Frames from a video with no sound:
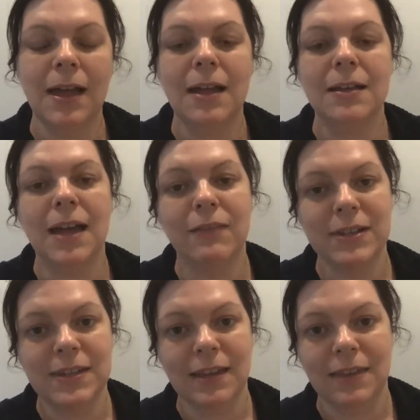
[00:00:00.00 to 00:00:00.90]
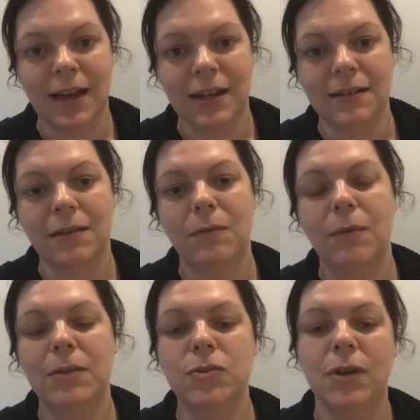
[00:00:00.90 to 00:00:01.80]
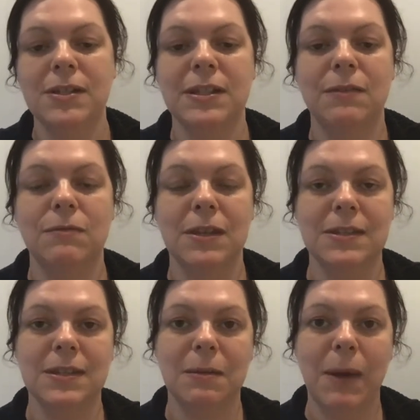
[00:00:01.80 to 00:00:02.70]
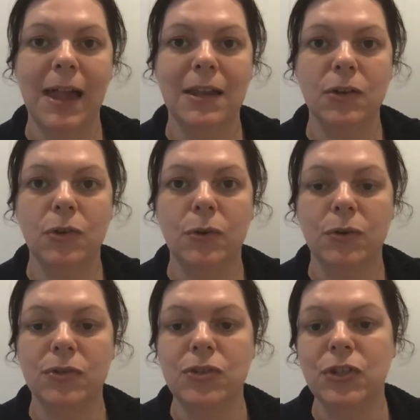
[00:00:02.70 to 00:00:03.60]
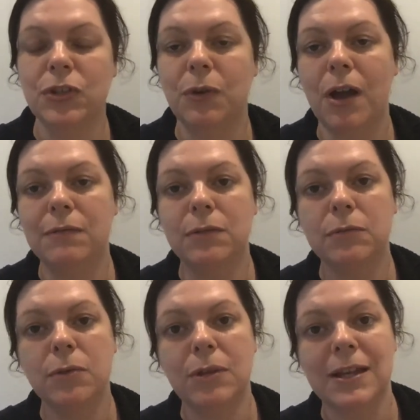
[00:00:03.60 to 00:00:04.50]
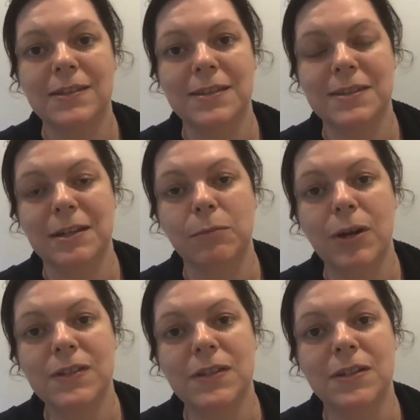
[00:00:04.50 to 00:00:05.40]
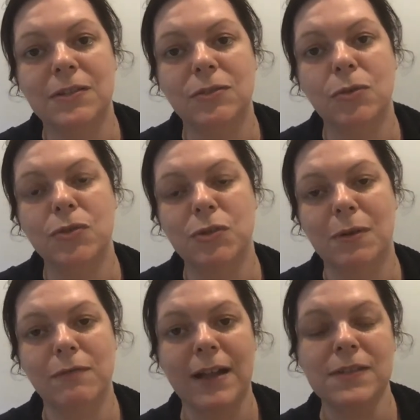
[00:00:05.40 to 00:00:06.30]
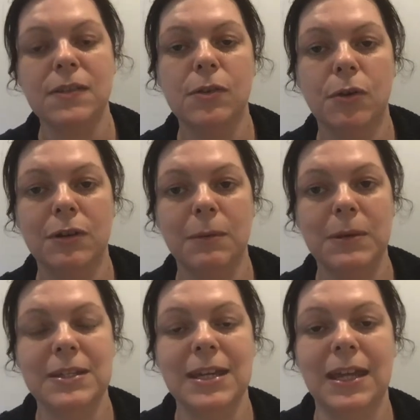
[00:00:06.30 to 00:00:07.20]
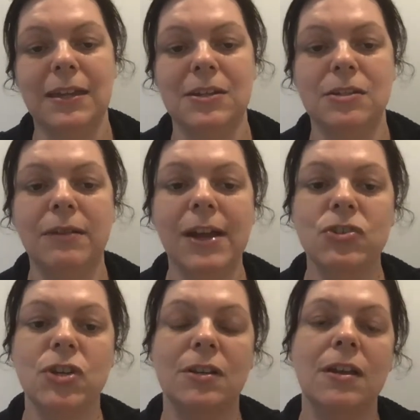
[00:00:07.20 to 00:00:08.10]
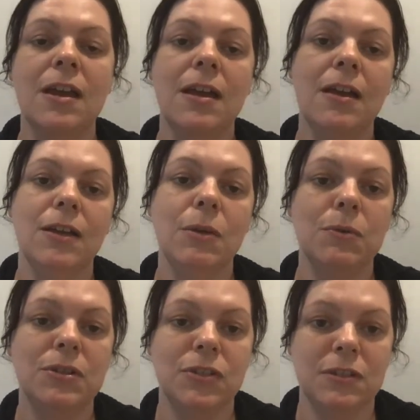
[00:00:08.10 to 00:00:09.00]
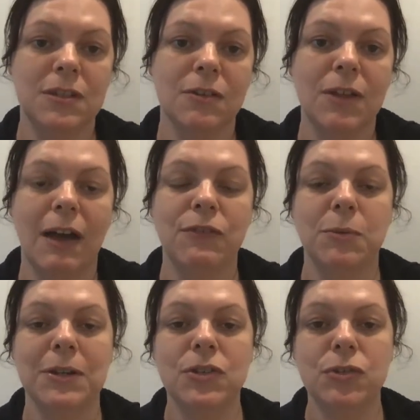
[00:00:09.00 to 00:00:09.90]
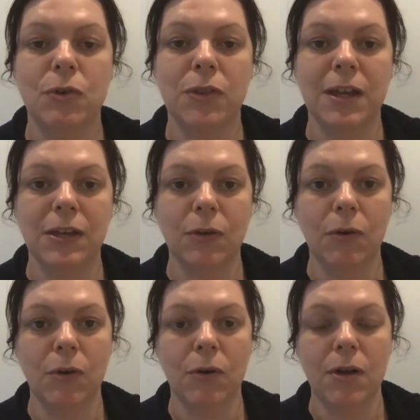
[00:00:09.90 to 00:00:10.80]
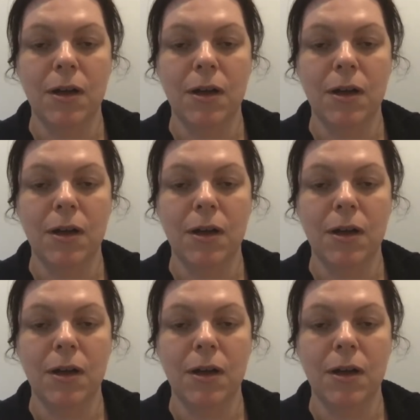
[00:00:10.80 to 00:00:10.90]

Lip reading: Having said that, when trying to convince an appellate court to overrule existing precedent or to advance the law in a particular direction, you would still have to ensure that your